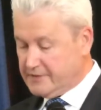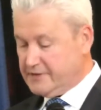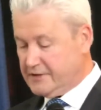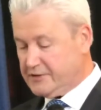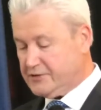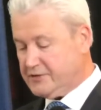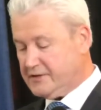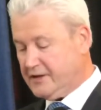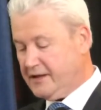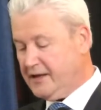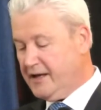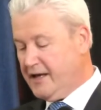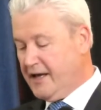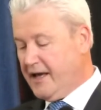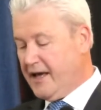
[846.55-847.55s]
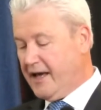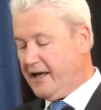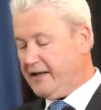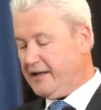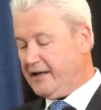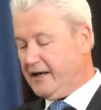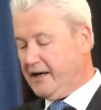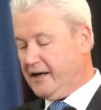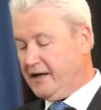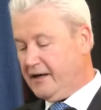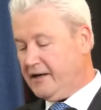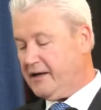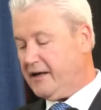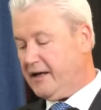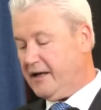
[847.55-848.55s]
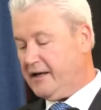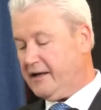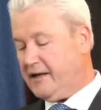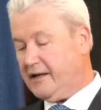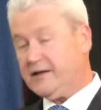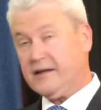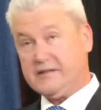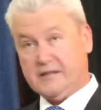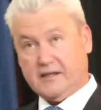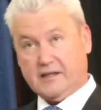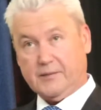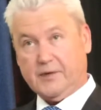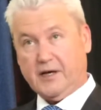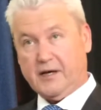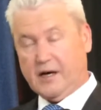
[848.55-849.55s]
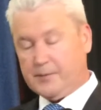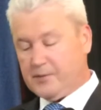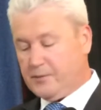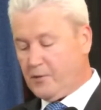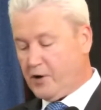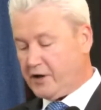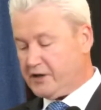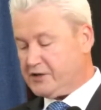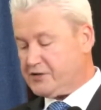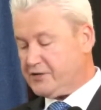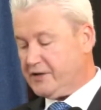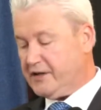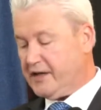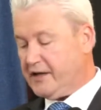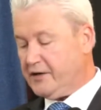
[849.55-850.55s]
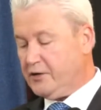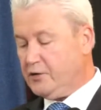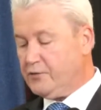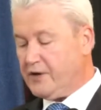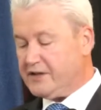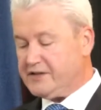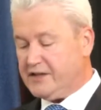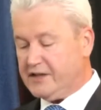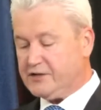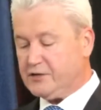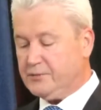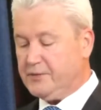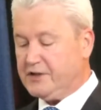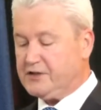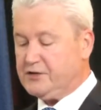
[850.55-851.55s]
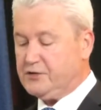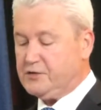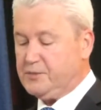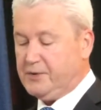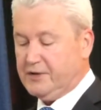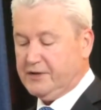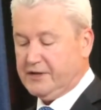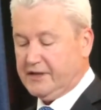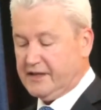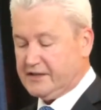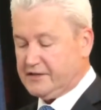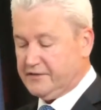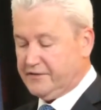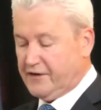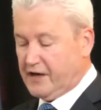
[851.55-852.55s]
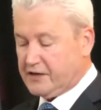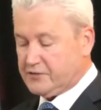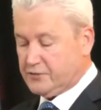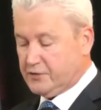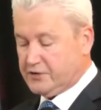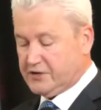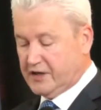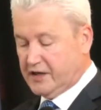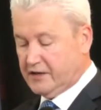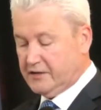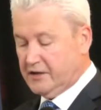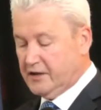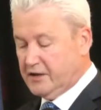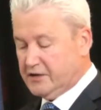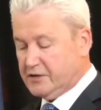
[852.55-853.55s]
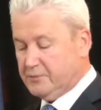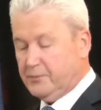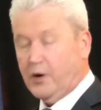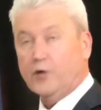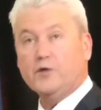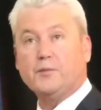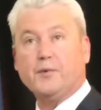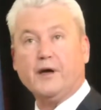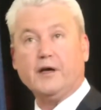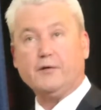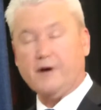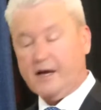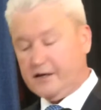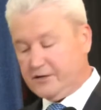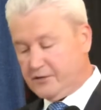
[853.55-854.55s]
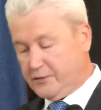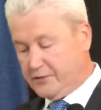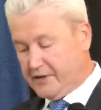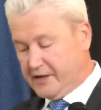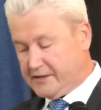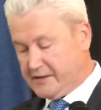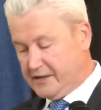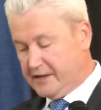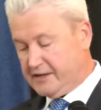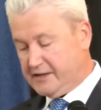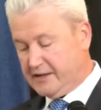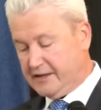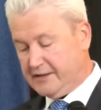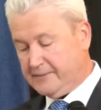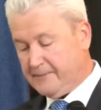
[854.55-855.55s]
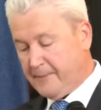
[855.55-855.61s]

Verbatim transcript: is interesting, and, the, uh, and, and that's going to be on Upper Market Street, and a new residential mixed-use building next to Fox War Child should both break ground in two thousand eighteen.